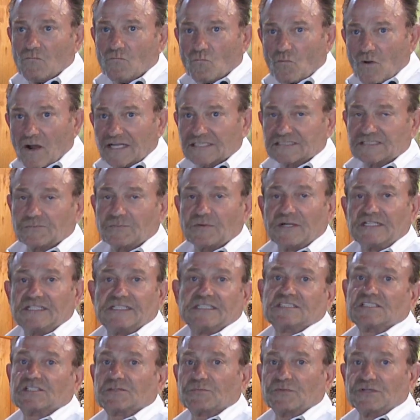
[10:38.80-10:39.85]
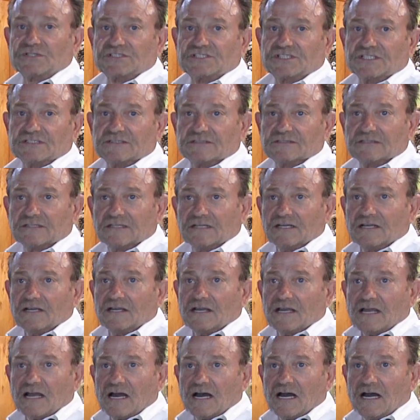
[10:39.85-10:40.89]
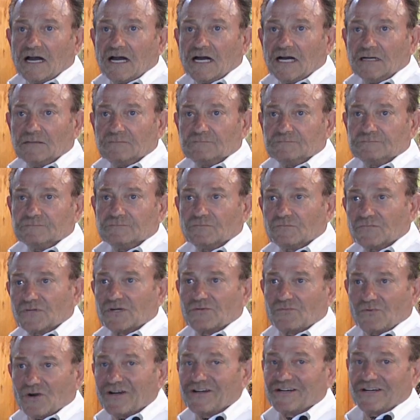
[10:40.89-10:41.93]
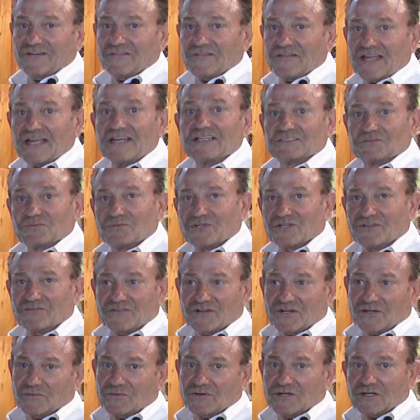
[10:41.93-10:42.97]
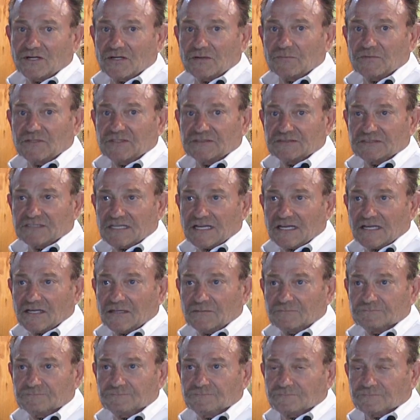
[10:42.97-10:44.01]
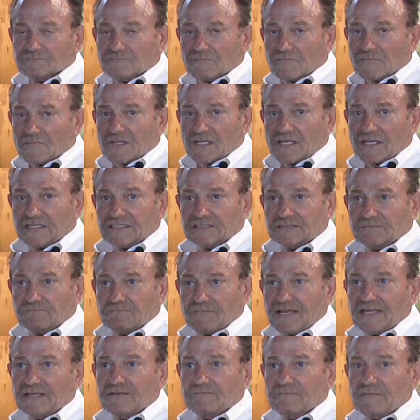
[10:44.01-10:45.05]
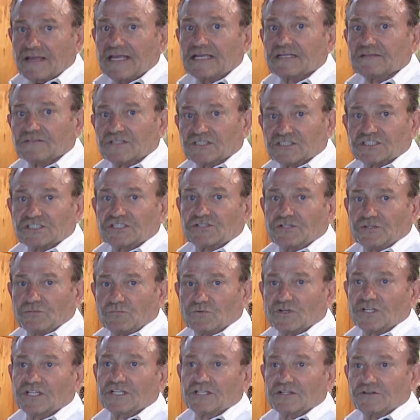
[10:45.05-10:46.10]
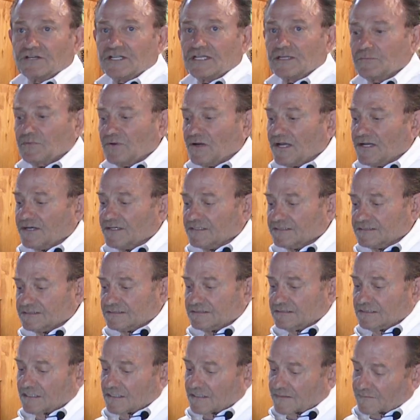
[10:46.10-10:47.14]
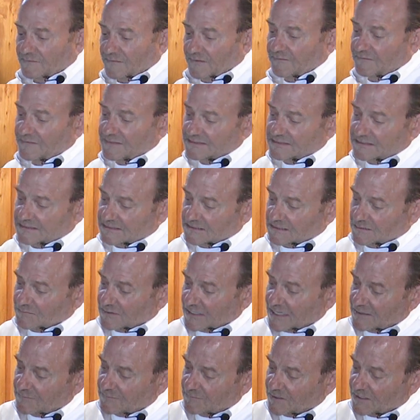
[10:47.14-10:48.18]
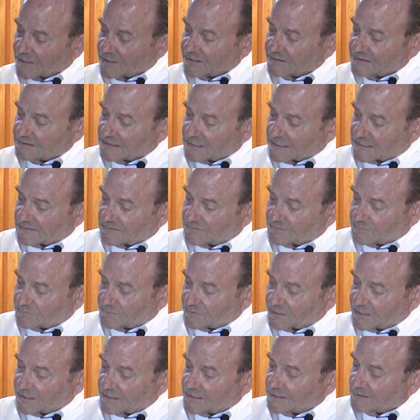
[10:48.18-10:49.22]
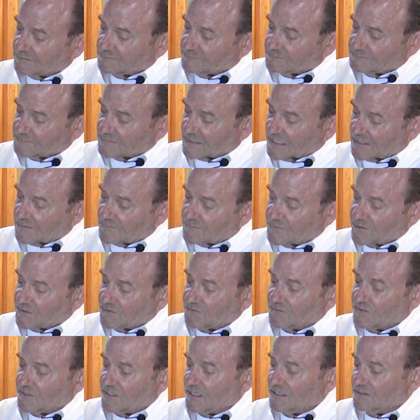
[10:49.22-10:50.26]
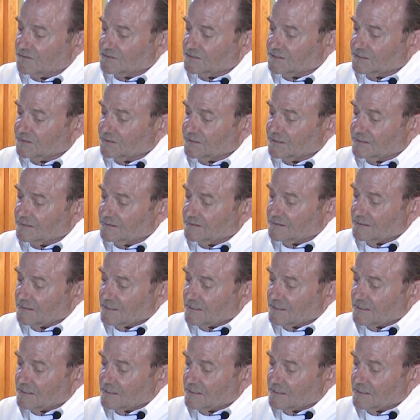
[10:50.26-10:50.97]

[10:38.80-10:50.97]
widespread distribution. We're working on that, and it's working very well, but they're just really unique products. And then this is the blackberry. It's really got a beautiful color to it.